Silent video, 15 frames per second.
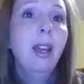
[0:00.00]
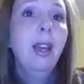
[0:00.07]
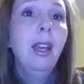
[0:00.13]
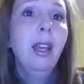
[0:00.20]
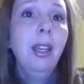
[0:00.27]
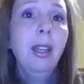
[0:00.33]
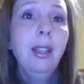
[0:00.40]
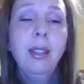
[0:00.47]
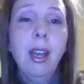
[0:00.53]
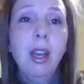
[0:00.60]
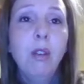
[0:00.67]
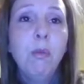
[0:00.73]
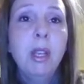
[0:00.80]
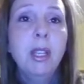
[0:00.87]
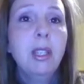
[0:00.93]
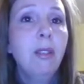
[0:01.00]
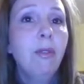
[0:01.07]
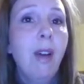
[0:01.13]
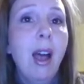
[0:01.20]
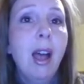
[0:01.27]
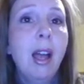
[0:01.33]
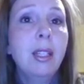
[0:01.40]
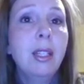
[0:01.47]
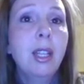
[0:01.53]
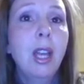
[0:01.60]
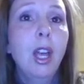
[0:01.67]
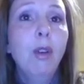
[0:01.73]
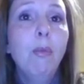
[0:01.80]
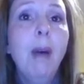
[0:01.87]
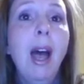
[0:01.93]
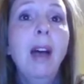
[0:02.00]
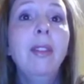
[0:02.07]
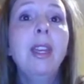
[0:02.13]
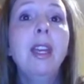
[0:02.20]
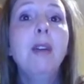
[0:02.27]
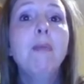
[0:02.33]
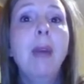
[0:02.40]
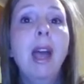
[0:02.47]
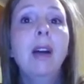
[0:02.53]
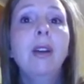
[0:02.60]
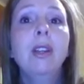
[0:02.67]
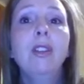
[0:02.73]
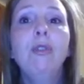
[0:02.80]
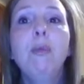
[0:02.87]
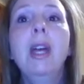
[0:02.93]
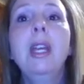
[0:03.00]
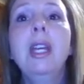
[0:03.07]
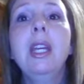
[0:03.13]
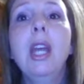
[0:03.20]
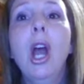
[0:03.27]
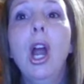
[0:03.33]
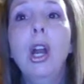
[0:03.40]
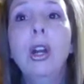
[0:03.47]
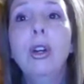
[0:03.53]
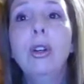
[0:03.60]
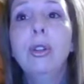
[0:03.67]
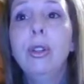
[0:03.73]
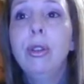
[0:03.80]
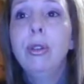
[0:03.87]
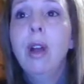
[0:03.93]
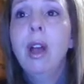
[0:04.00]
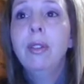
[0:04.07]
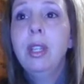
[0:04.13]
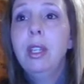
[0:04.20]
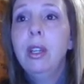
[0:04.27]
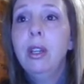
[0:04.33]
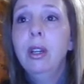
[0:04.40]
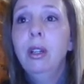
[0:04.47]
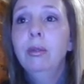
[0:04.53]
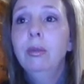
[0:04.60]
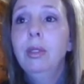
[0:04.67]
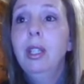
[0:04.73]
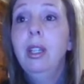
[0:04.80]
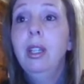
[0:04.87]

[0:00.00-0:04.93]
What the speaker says: Income is defined by the amount of money earned throughout the year.